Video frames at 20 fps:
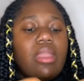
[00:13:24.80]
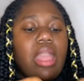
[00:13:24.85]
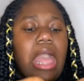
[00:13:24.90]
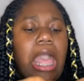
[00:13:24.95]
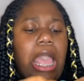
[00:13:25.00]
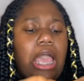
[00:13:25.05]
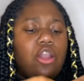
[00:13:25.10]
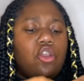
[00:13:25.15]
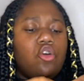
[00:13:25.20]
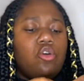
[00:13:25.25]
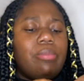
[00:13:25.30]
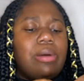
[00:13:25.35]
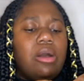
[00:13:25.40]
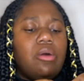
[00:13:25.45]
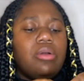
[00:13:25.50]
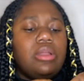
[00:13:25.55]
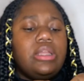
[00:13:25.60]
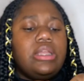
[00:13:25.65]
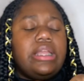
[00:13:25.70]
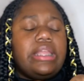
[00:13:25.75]
I know
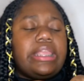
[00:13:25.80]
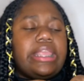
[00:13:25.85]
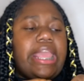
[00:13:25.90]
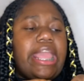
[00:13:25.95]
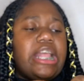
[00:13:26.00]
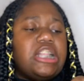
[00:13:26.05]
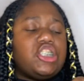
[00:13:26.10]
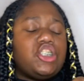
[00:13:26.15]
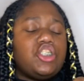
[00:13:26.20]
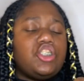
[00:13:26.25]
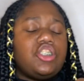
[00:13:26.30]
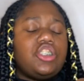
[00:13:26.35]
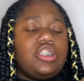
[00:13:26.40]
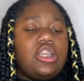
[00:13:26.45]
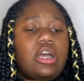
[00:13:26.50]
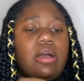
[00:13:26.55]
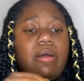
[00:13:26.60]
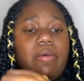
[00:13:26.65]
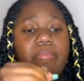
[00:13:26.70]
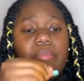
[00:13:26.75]
about cancers
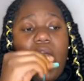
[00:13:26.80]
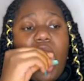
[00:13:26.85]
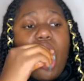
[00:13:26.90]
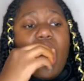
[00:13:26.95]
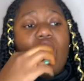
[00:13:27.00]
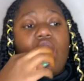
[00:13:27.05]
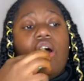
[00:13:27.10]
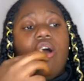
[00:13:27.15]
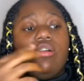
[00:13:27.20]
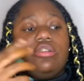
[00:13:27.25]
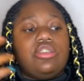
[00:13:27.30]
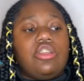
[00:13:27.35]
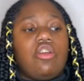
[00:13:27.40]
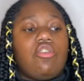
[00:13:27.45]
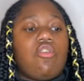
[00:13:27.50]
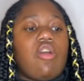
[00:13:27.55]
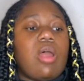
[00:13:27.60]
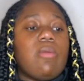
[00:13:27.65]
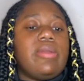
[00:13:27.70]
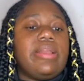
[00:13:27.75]
um the
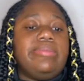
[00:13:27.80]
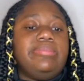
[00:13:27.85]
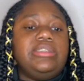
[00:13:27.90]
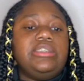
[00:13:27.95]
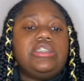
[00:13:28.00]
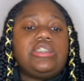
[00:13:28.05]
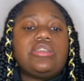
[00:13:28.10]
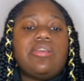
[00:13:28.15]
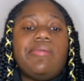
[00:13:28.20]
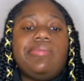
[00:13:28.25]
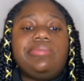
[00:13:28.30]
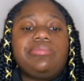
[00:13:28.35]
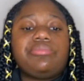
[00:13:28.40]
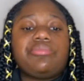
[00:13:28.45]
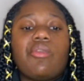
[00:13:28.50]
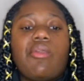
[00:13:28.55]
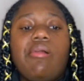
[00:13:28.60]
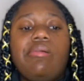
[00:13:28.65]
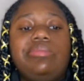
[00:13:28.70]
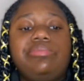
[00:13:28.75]
crybabies
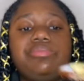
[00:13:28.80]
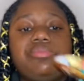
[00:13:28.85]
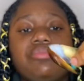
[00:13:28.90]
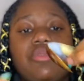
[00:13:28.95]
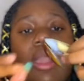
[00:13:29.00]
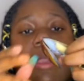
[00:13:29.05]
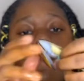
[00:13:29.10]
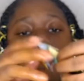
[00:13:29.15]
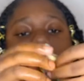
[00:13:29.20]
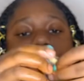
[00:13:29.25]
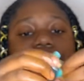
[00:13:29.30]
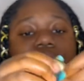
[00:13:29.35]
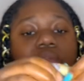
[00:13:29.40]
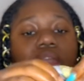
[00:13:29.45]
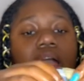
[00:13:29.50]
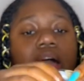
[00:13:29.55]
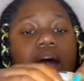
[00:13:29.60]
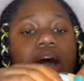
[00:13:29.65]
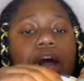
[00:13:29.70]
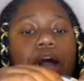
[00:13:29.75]

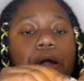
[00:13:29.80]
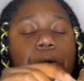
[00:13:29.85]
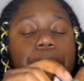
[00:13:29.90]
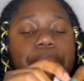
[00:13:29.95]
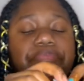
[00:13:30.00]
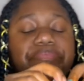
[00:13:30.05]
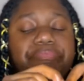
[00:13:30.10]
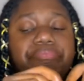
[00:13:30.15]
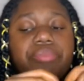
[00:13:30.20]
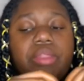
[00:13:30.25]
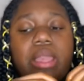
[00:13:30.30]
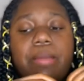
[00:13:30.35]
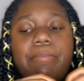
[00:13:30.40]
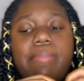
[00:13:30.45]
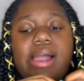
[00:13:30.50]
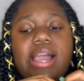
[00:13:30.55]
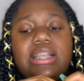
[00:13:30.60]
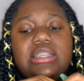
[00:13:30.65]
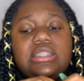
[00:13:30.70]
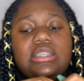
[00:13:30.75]
um
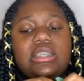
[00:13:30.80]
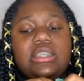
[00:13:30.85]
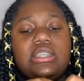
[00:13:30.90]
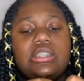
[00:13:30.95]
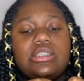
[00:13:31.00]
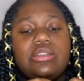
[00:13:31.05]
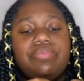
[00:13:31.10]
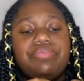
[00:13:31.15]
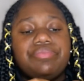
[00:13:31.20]
pisces